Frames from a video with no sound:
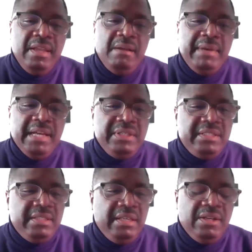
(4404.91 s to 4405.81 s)
I'm actually
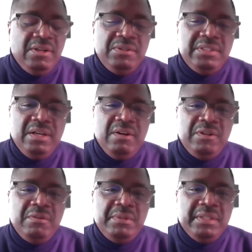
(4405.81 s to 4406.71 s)
sitting in a hotel
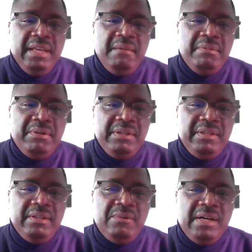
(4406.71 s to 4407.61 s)
room on Capitol
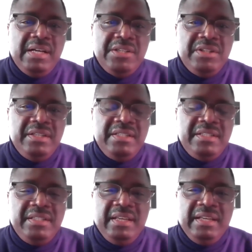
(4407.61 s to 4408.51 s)
Hill in Washington,
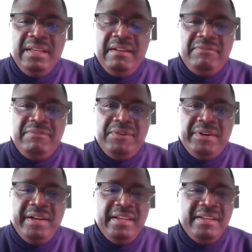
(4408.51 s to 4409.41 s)
D.C. I got up
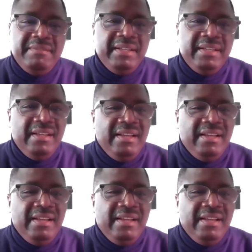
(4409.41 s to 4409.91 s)
4 a.m.